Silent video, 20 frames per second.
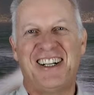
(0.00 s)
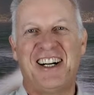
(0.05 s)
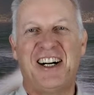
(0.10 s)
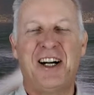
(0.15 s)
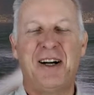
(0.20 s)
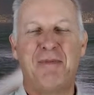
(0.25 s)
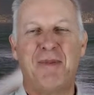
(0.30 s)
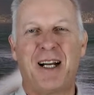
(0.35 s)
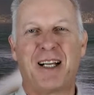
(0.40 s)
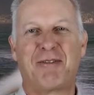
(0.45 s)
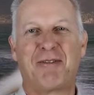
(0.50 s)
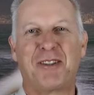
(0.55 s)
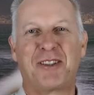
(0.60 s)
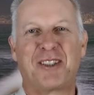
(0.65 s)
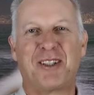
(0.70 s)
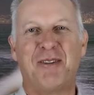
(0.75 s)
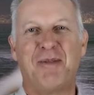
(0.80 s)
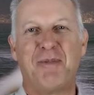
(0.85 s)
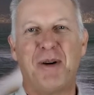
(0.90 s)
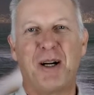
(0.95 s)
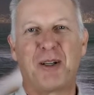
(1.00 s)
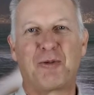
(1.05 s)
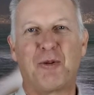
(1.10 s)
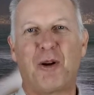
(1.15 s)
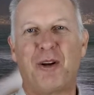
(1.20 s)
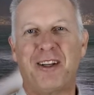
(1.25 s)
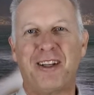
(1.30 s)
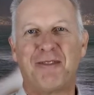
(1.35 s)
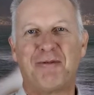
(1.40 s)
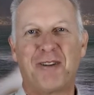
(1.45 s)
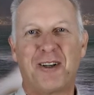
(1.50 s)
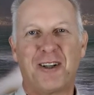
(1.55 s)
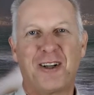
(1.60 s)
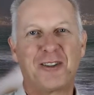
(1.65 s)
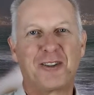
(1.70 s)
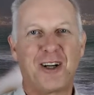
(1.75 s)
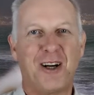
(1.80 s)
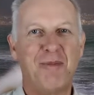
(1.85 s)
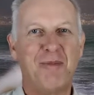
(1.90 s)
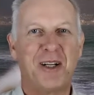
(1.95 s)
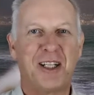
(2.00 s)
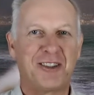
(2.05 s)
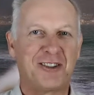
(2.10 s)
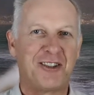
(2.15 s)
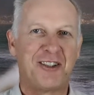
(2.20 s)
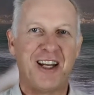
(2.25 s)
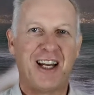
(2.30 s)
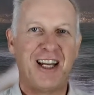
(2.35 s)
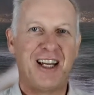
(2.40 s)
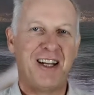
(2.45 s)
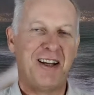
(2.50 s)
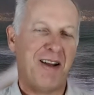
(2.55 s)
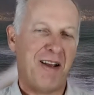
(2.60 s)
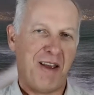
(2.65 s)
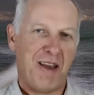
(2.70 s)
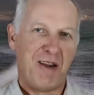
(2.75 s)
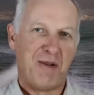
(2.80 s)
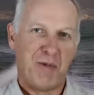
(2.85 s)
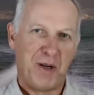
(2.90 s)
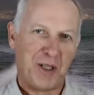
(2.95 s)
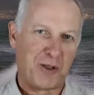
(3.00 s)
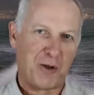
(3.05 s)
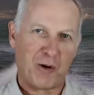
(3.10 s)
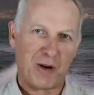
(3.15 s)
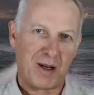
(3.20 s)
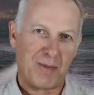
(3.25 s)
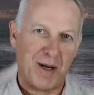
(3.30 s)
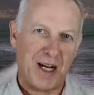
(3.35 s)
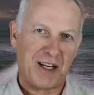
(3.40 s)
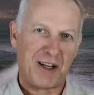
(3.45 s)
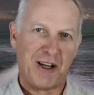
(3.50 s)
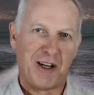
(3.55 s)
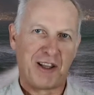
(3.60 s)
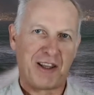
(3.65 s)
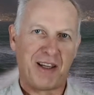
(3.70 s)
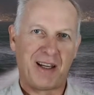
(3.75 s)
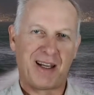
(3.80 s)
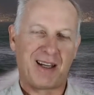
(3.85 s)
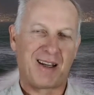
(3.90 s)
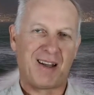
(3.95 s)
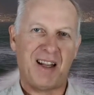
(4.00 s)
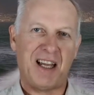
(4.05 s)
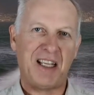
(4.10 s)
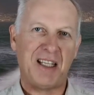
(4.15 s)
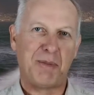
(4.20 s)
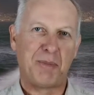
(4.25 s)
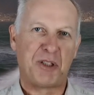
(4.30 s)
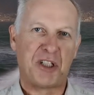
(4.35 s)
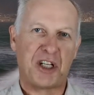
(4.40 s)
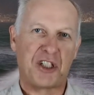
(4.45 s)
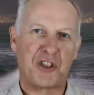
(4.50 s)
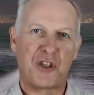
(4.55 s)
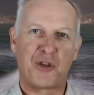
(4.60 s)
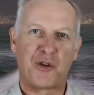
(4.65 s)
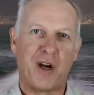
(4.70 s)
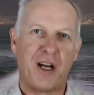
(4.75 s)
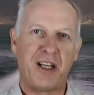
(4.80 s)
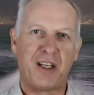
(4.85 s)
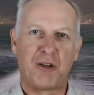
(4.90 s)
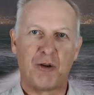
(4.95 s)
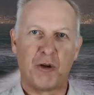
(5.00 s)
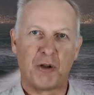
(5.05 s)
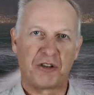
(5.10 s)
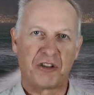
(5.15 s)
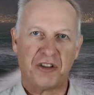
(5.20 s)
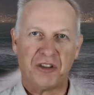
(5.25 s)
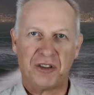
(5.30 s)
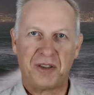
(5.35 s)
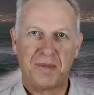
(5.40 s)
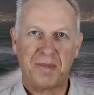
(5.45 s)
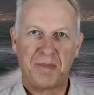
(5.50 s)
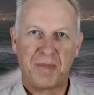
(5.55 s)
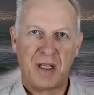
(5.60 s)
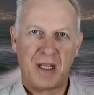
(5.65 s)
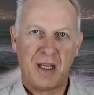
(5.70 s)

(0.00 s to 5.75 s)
Hi, I'm Mike Visser of PowerQualityInfo.com, and today we're talking about earthing and lightning protection training courses.